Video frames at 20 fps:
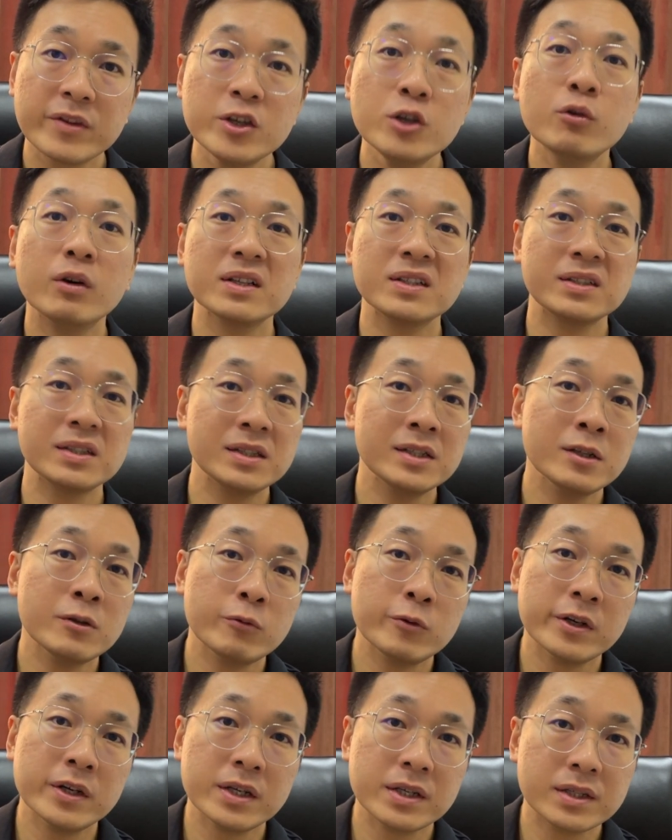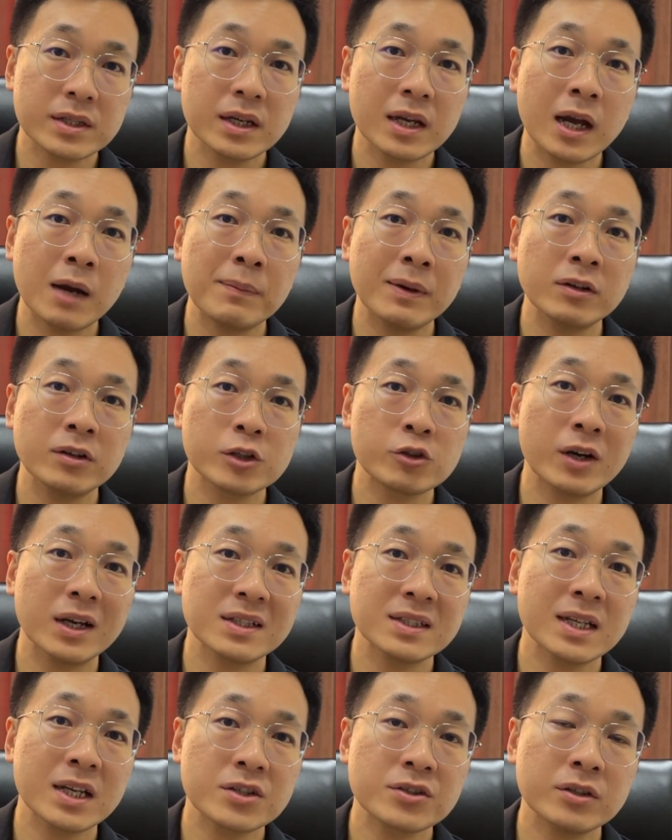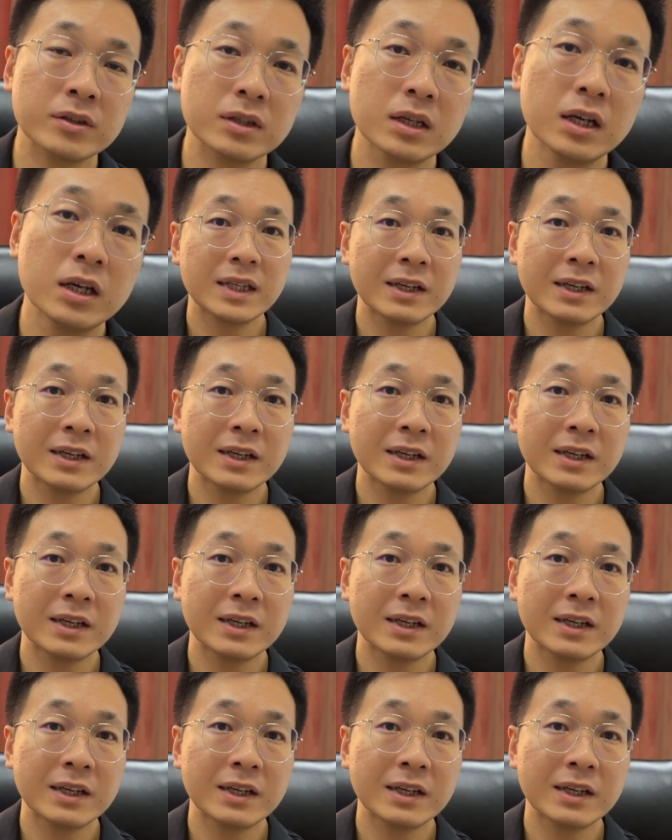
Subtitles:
You are serious about the transaction.